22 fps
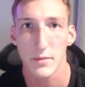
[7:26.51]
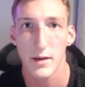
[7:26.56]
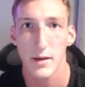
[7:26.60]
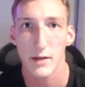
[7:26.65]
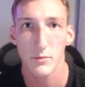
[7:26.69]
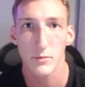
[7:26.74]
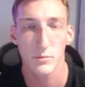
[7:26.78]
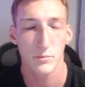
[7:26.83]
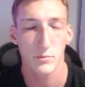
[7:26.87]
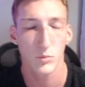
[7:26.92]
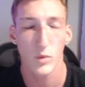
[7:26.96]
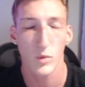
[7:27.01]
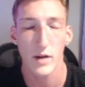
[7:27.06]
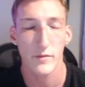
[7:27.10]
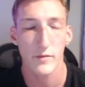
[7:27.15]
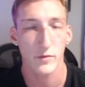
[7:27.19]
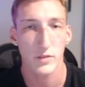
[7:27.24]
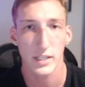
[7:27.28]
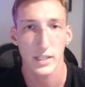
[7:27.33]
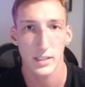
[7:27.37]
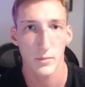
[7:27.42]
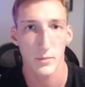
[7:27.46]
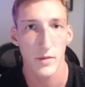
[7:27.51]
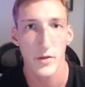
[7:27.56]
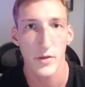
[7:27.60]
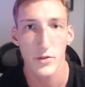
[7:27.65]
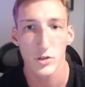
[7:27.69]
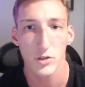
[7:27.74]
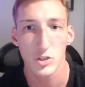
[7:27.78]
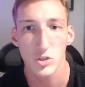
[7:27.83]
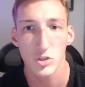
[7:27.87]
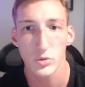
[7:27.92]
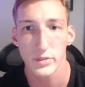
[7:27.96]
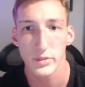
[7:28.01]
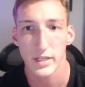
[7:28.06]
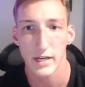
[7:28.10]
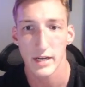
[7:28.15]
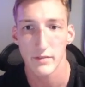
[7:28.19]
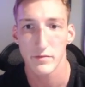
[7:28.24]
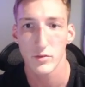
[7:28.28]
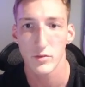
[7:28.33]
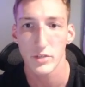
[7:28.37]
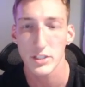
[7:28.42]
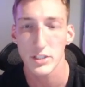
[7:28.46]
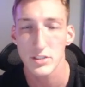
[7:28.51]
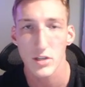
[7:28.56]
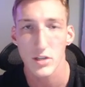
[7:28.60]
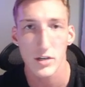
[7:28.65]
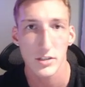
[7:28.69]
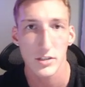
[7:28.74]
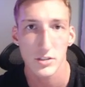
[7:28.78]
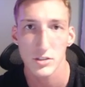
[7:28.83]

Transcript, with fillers: I went for like a month or two and then I fully started